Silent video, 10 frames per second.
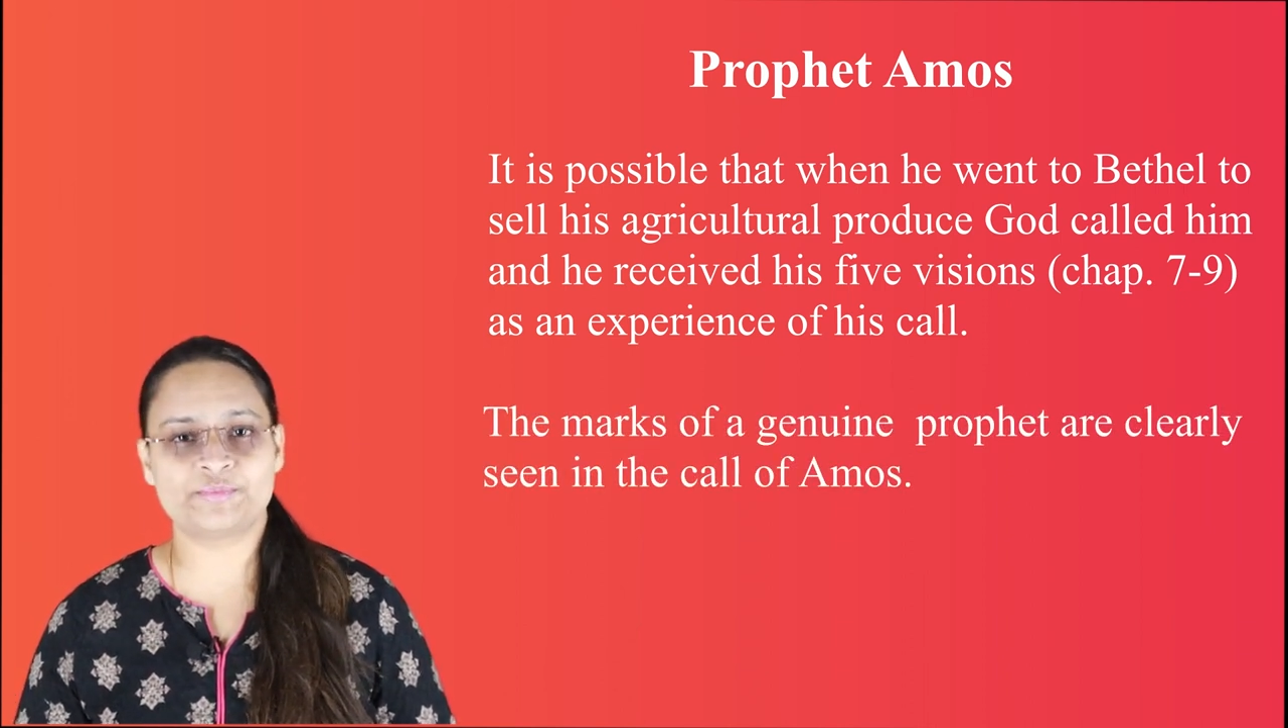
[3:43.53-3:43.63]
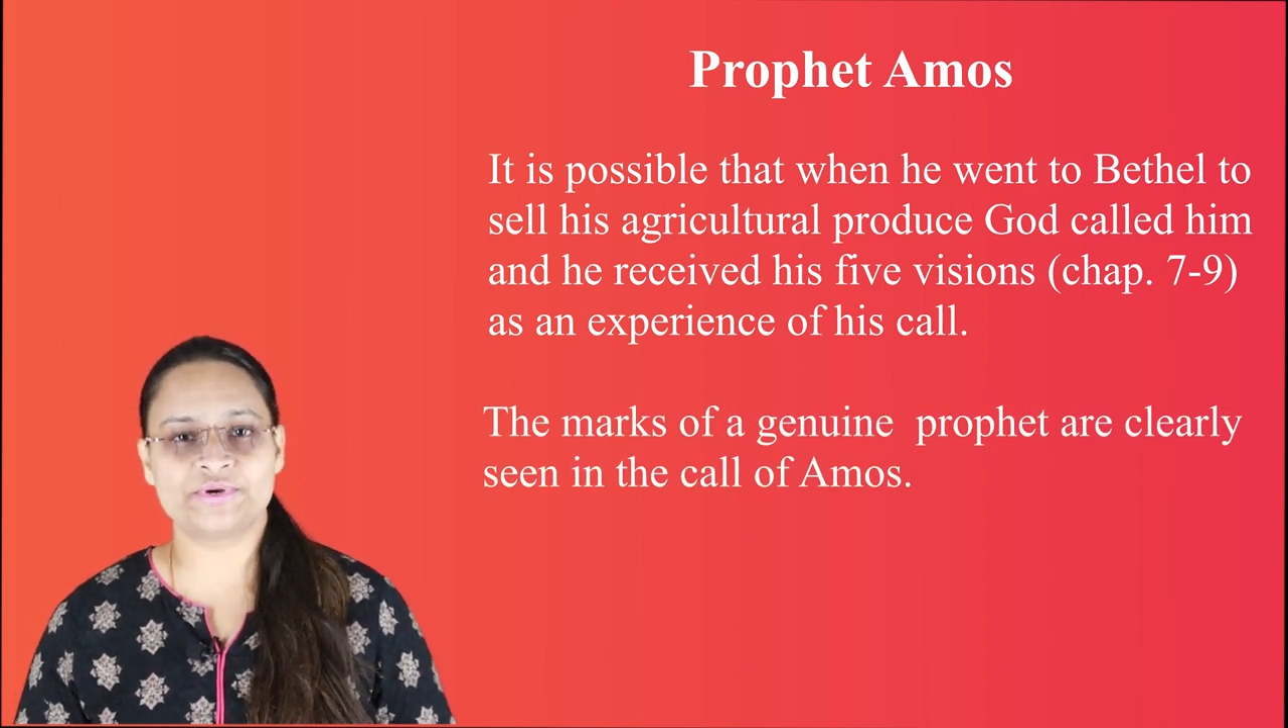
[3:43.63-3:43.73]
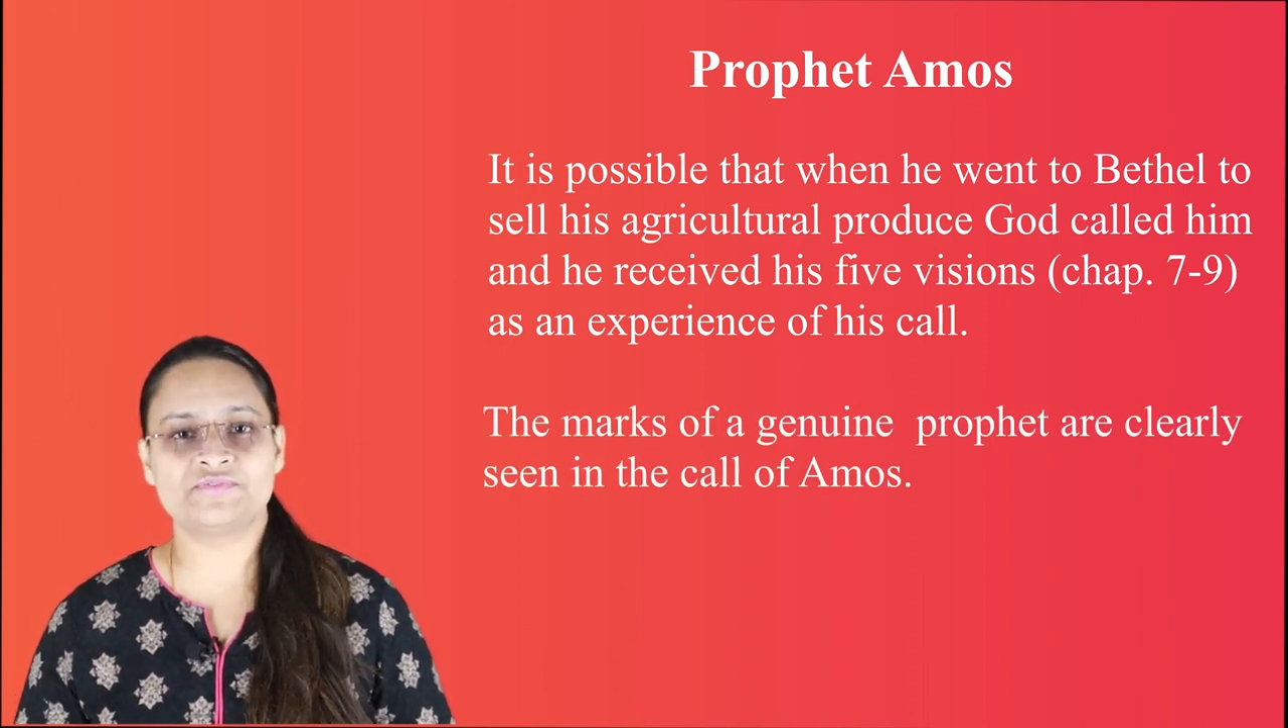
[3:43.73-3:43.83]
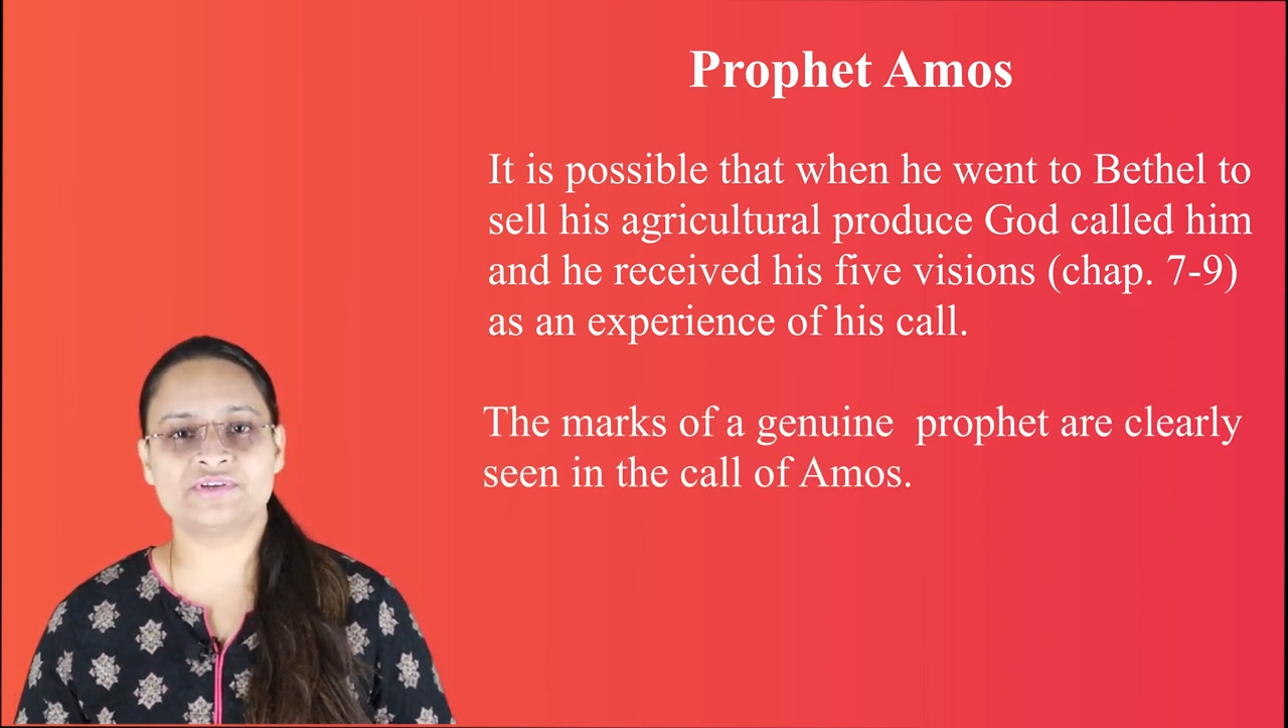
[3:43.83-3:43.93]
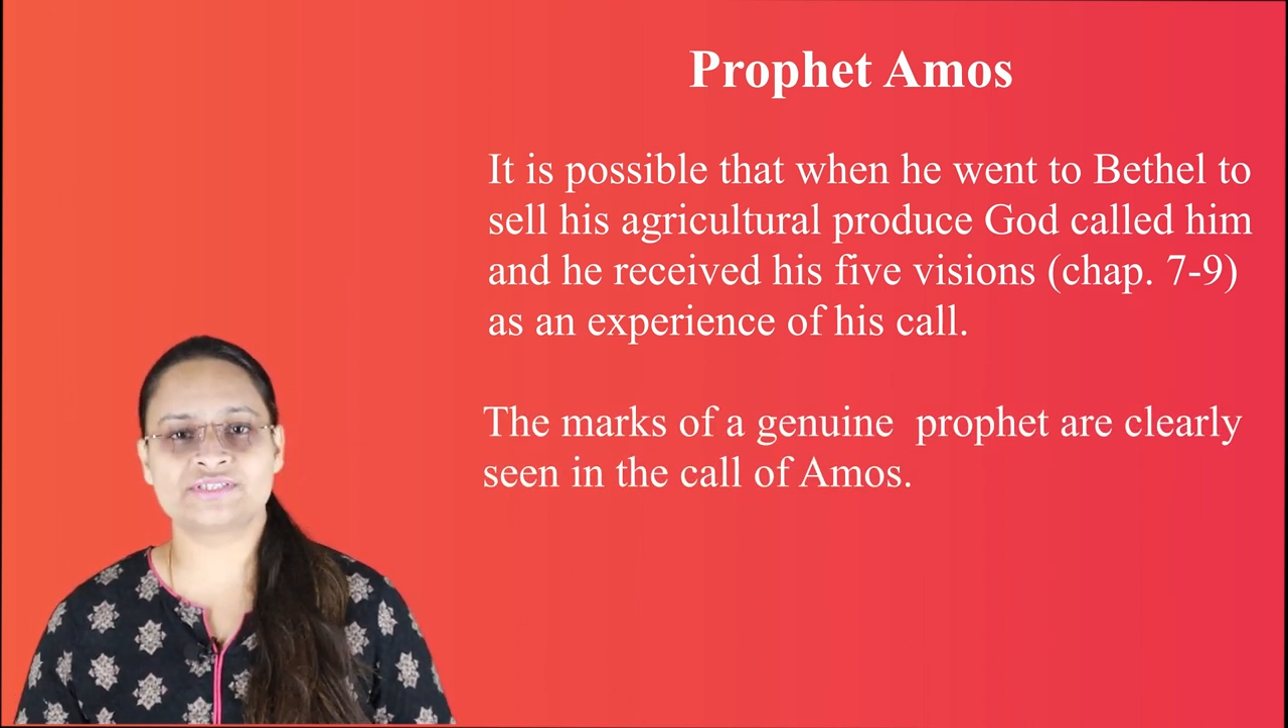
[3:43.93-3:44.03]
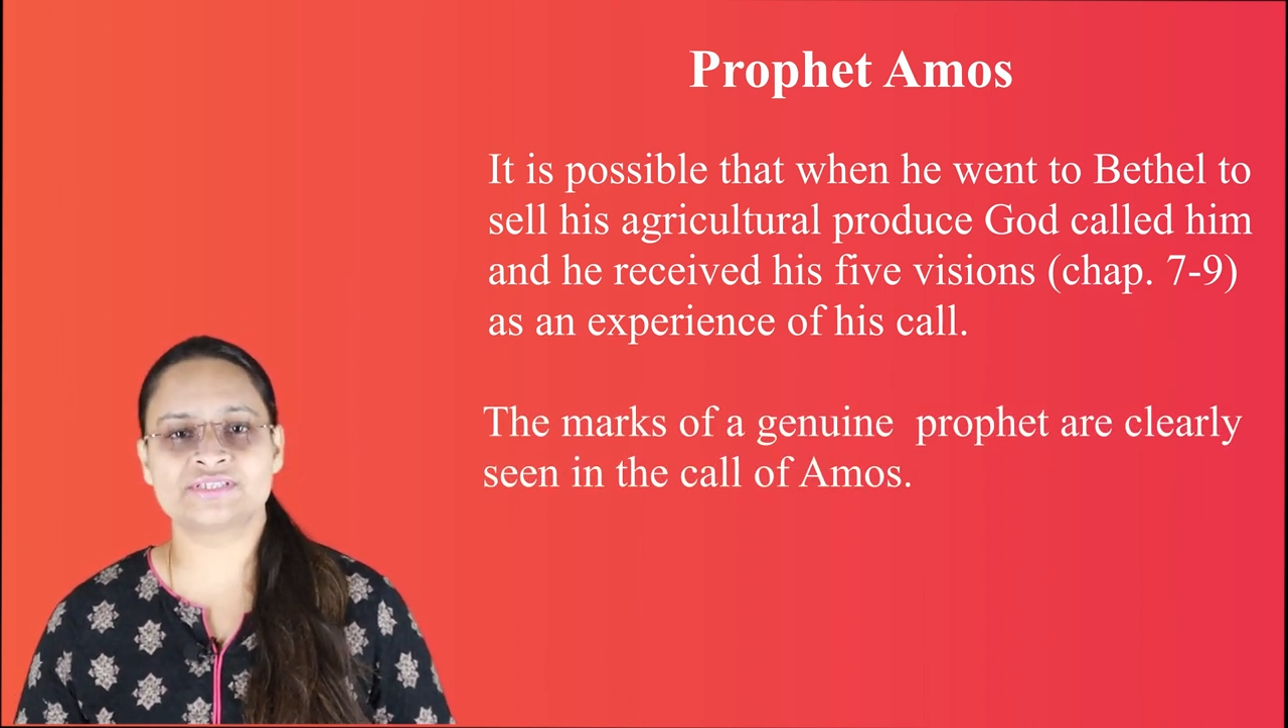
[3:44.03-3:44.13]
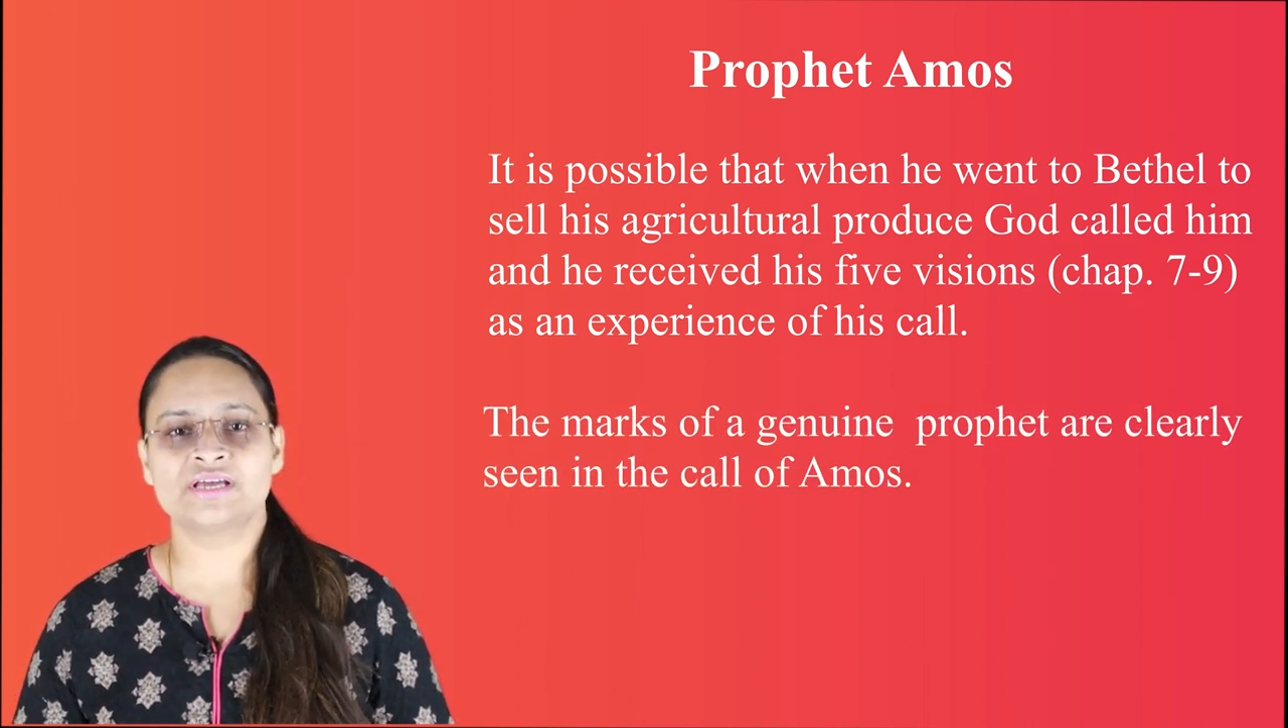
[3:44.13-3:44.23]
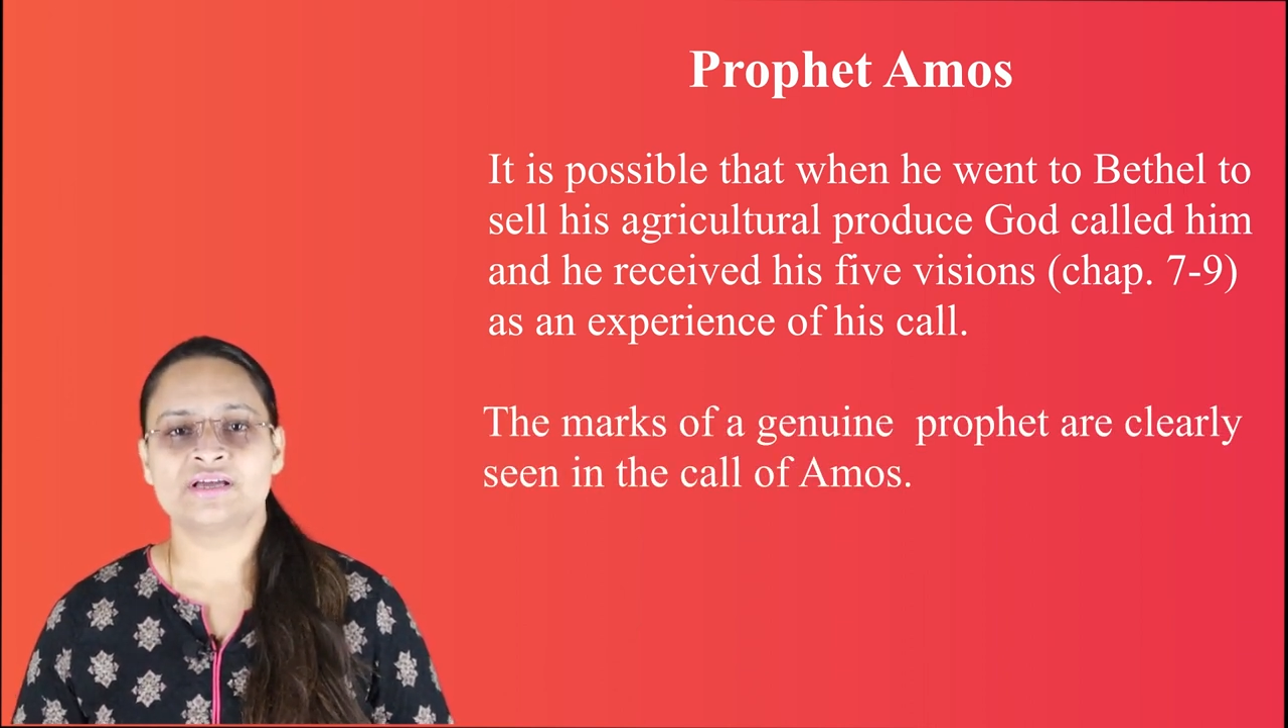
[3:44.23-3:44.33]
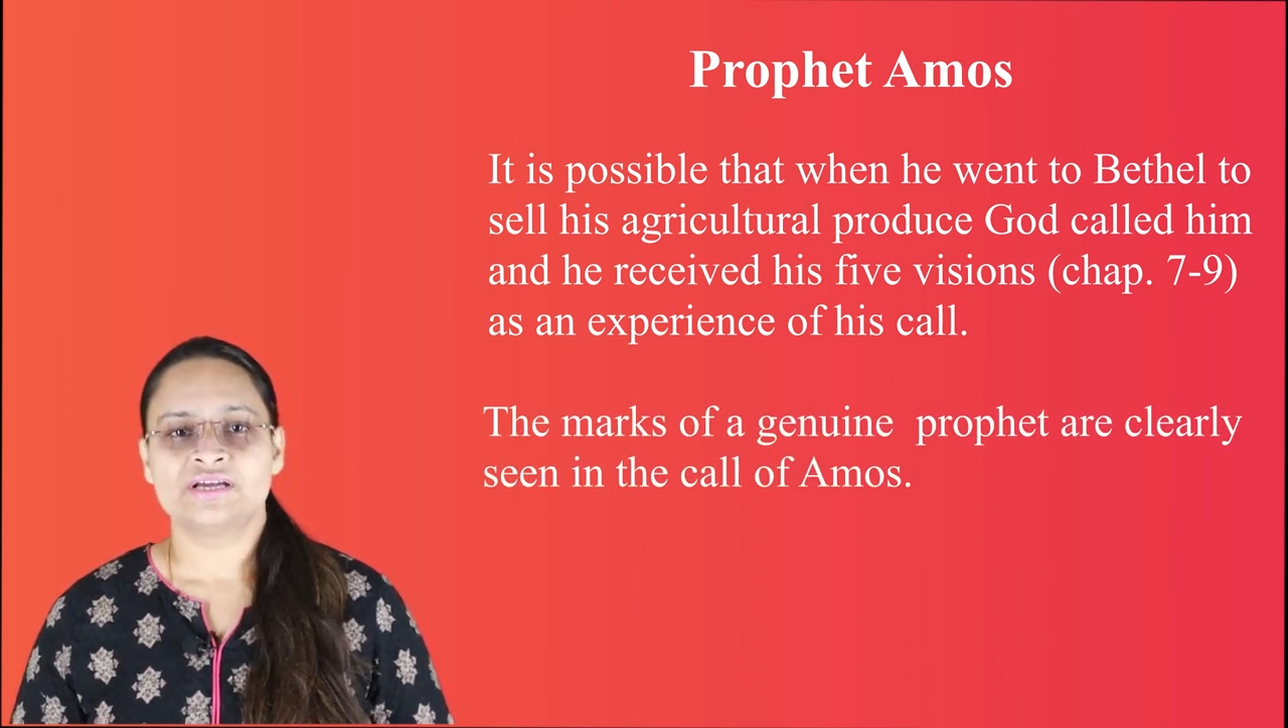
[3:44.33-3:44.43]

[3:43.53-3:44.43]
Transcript: previous